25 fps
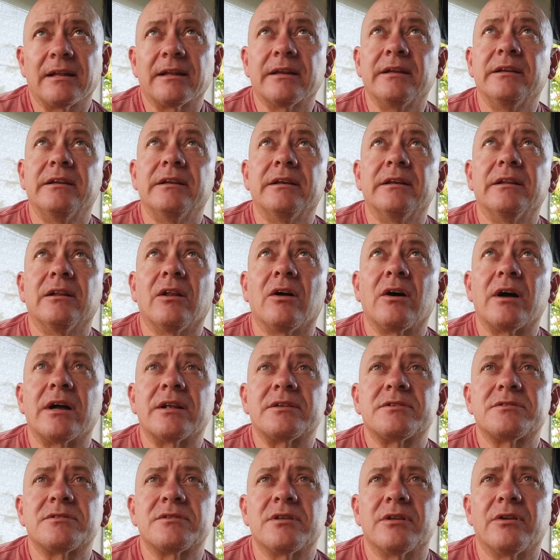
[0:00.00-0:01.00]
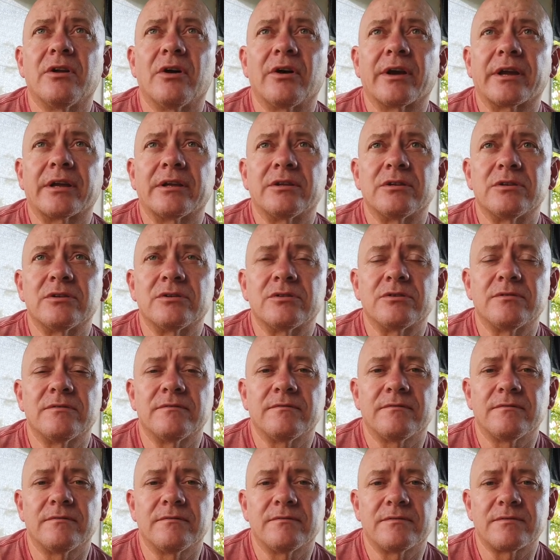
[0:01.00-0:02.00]
LED lights that I can
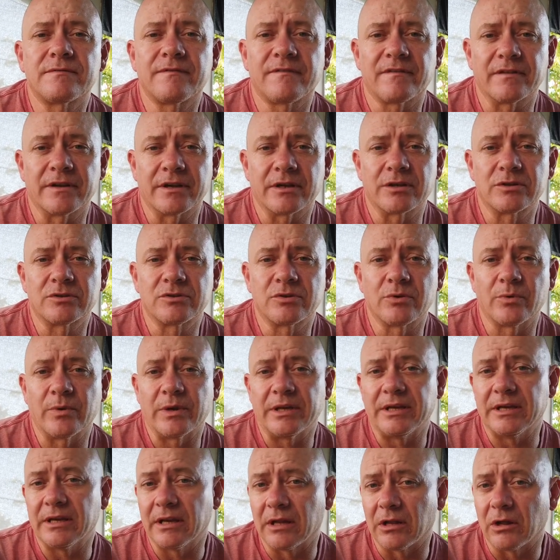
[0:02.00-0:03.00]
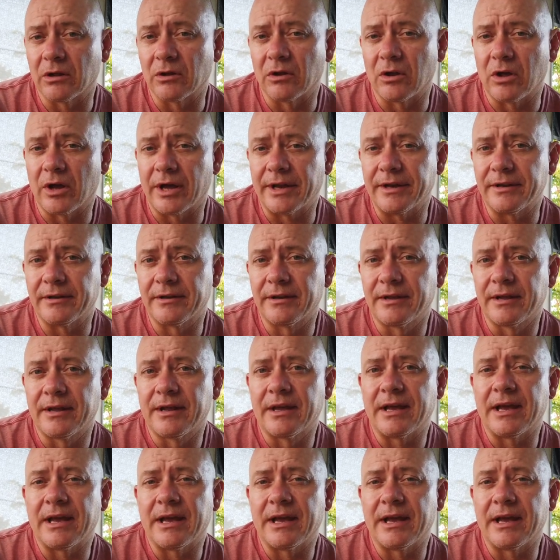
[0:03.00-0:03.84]
flick to a yellow light,